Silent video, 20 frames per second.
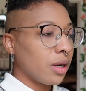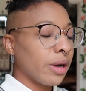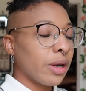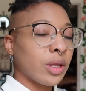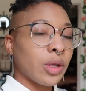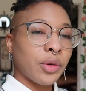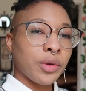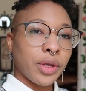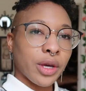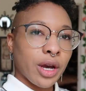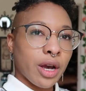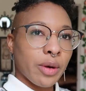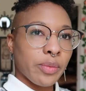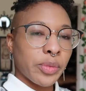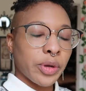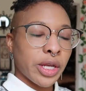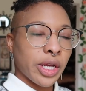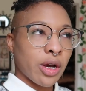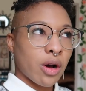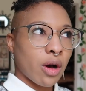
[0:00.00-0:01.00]
clothing
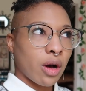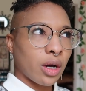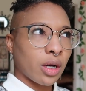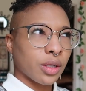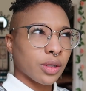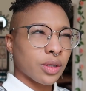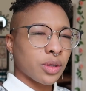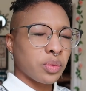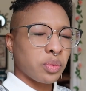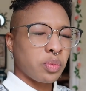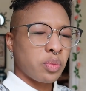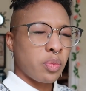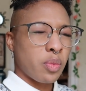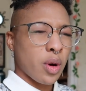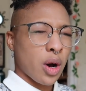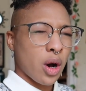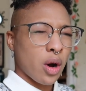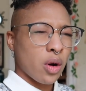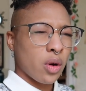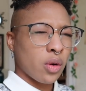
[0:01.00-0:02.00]
company called
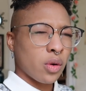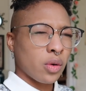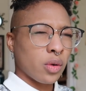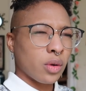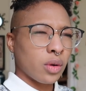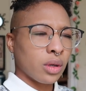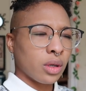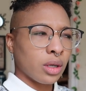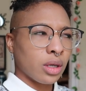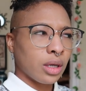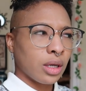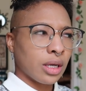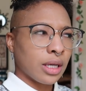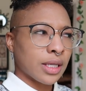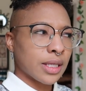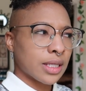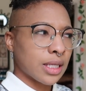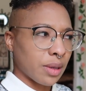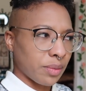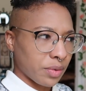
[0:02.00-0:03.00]
Bow
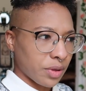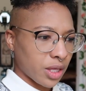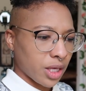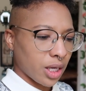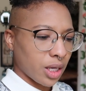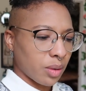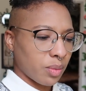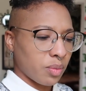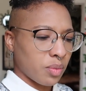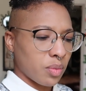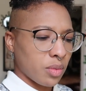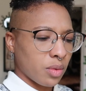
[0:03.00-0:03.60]
something.